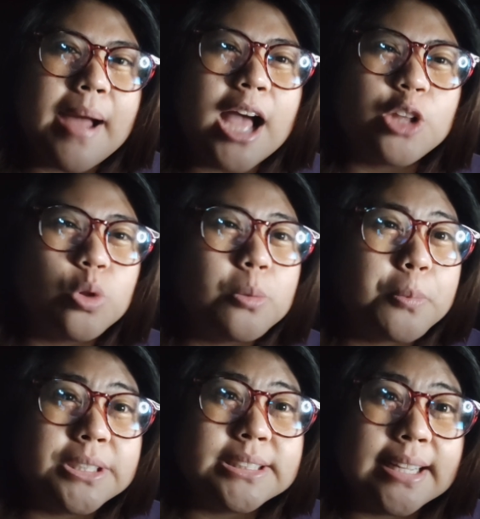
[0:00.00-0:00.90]
actual
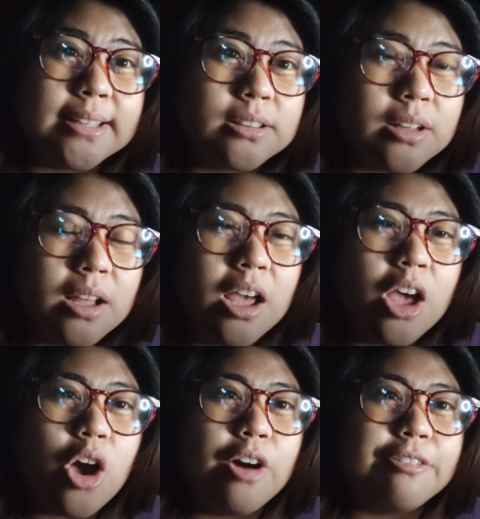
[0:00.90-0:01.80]
percent
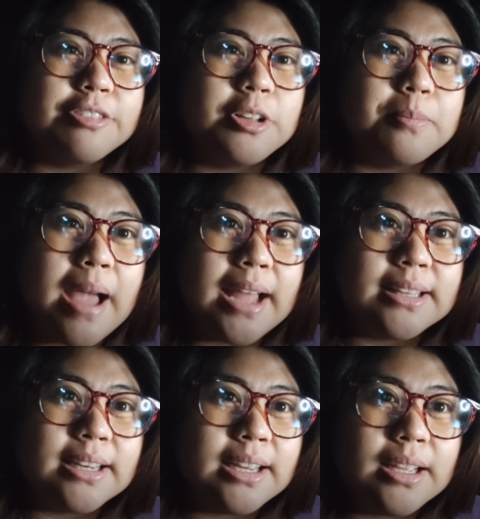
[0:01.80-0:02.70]
of the
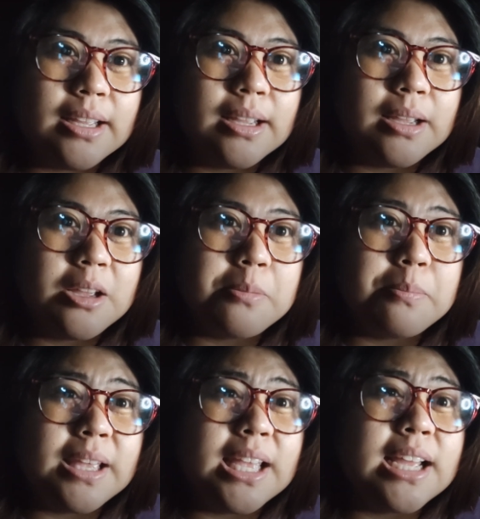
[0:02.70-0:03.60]
battery
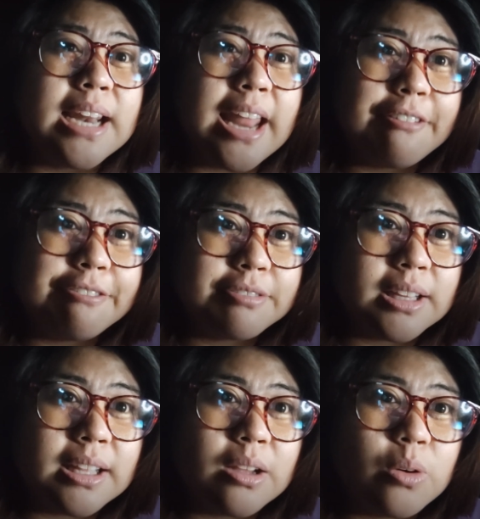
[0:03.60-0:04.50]
being left
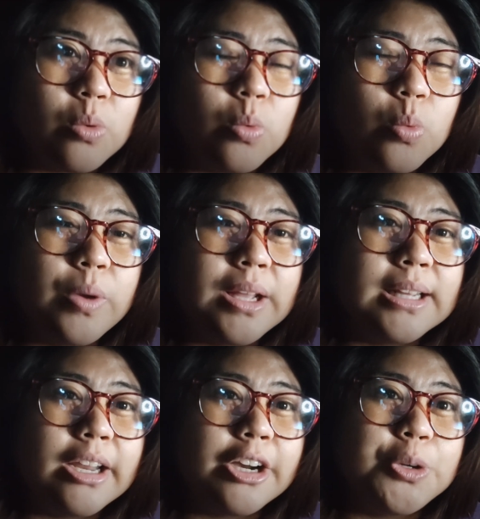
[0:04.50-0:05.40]
when
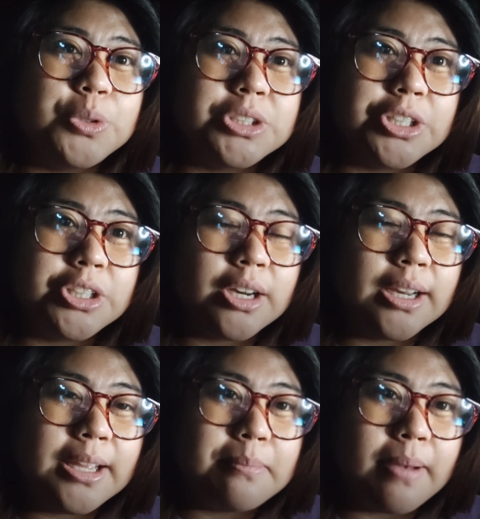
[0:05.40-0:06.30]
they're using their
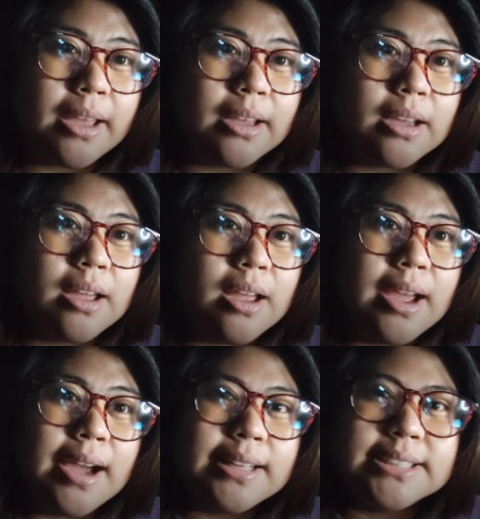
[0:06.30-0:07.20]
e-bike.
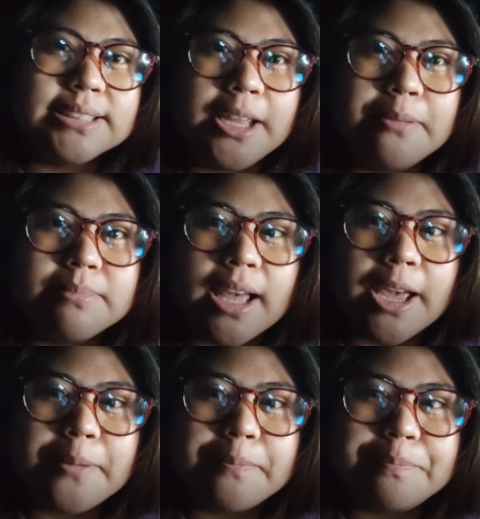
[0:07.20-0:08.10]
At the same
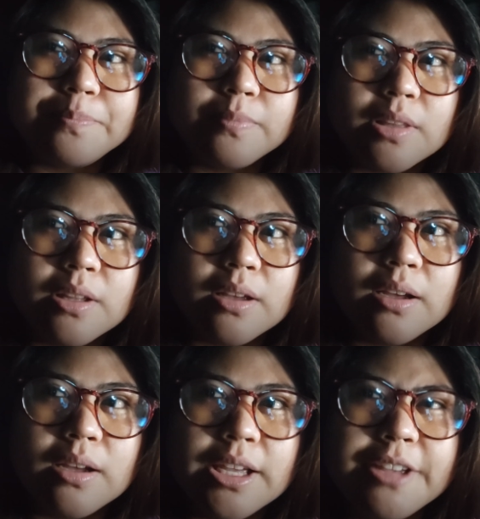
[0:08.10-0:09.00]
time,
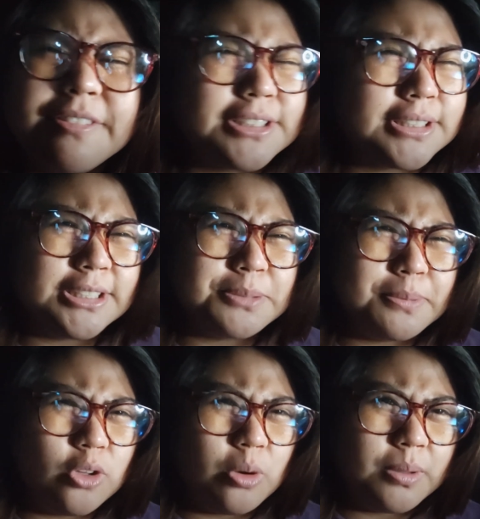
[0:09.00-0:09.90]
if it's the
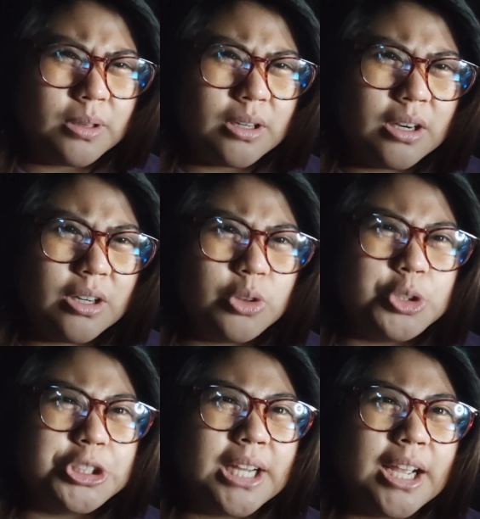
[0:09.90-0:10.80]
speedometer, to
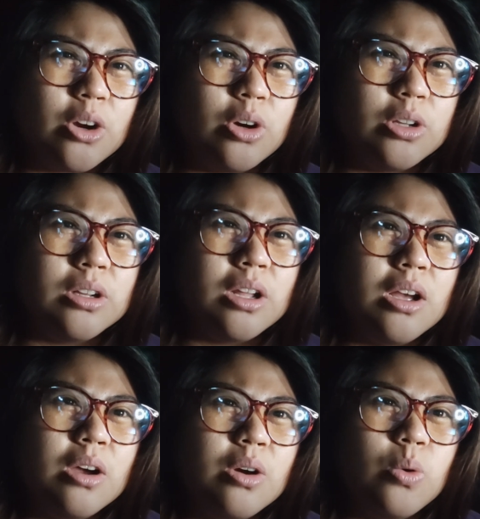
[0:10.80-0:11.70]
check on
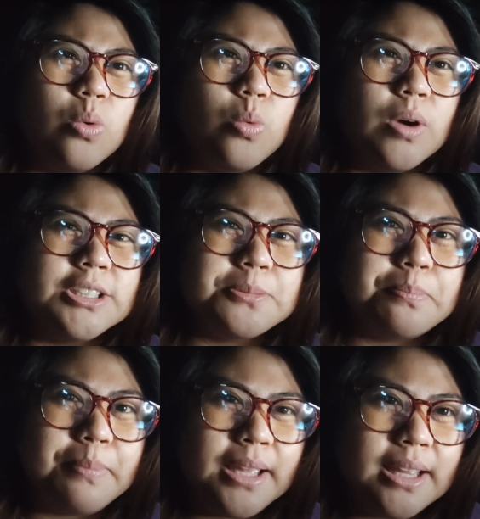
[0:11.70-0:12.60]
what
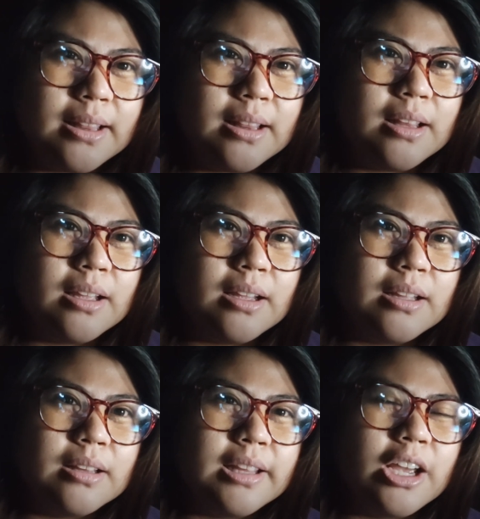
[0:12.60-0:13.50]
speed
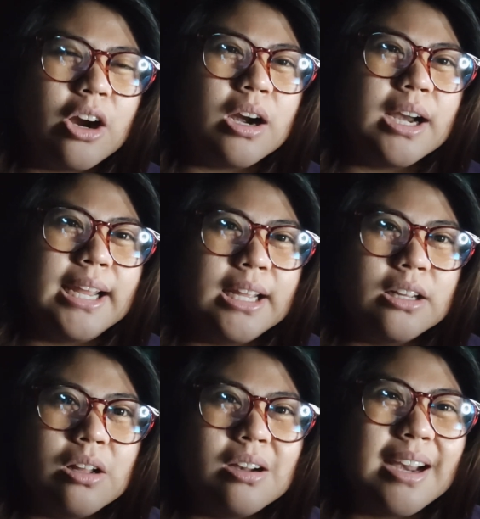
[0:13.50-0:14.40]
they are
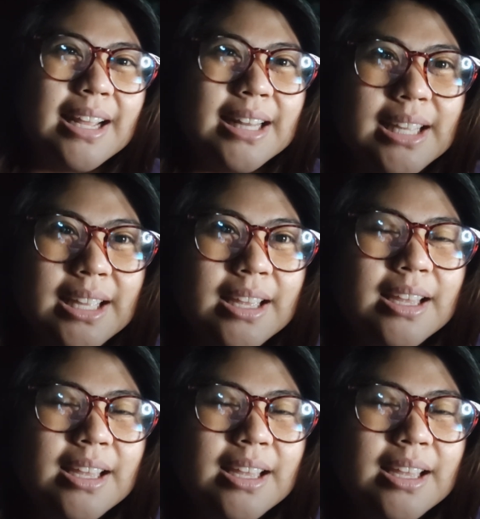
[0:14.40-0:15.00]
in already.